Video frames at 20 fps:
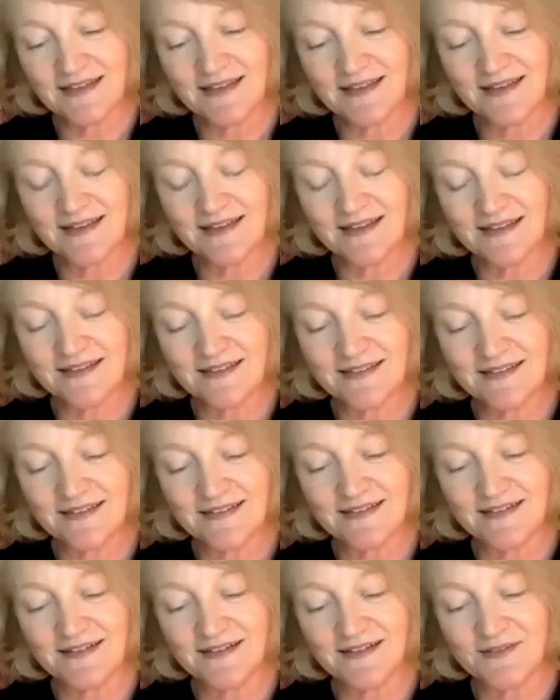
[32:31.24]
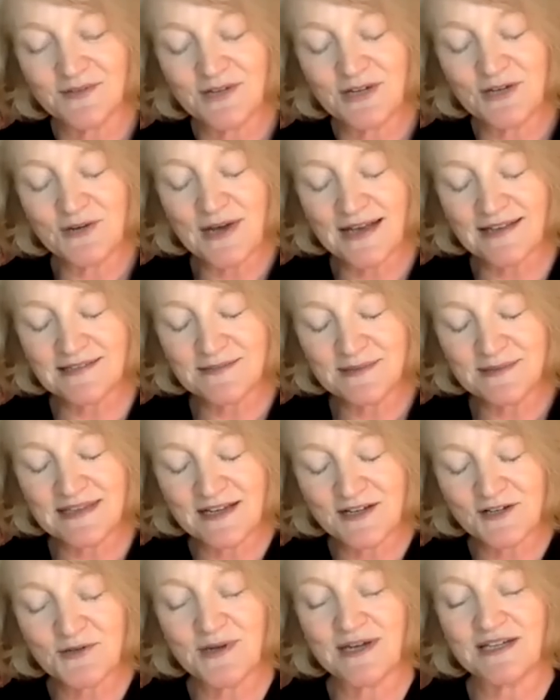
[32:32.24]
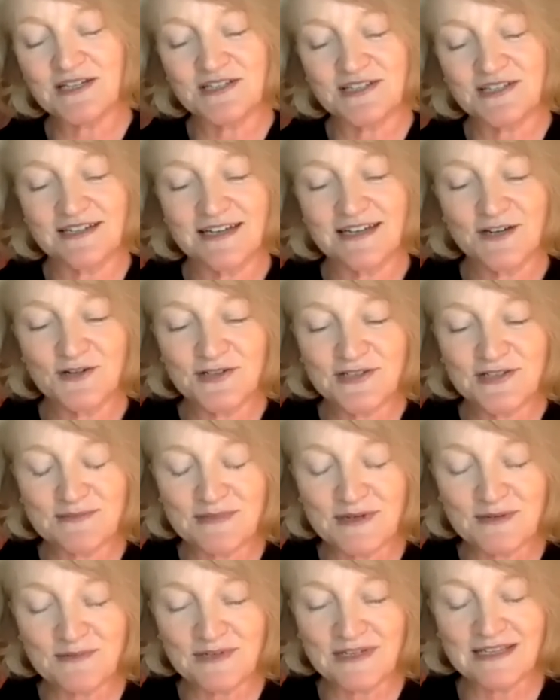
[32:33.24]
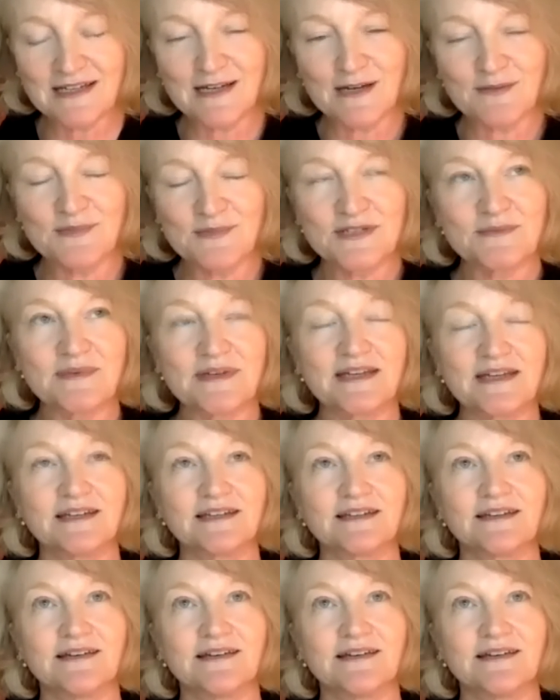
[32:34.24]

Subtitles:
is when you asked me that question, here's the memory that comes to mind.